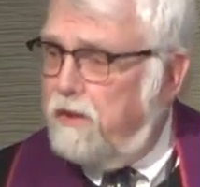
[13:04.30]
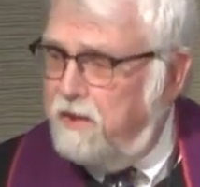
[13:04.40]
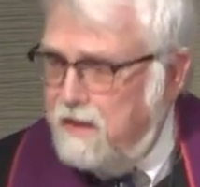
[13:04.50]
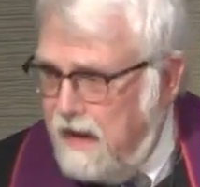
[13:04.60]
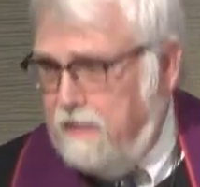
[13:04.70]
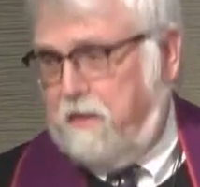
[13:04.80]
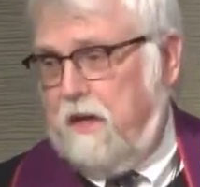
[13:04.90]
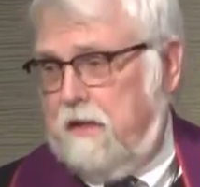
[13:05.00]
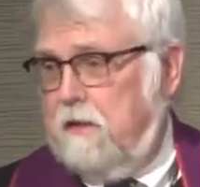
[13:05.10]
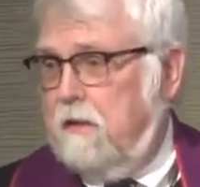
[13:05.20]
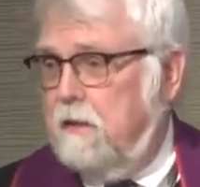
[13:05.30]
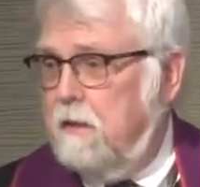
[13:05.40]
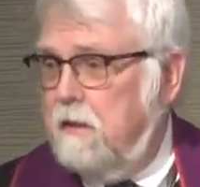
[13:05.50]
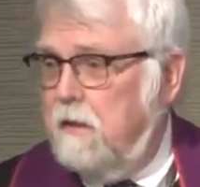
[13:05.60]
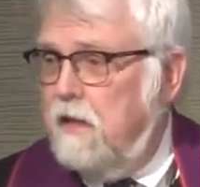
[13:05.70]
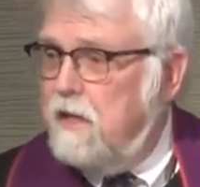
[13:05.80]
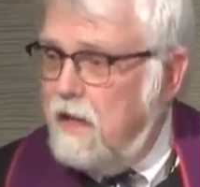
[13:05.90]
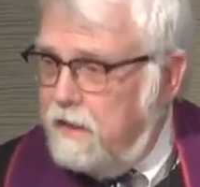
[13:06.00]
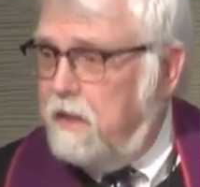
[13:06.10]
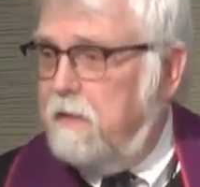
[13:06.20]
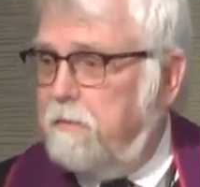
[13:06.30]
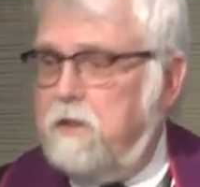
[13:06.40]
with nothing, nothing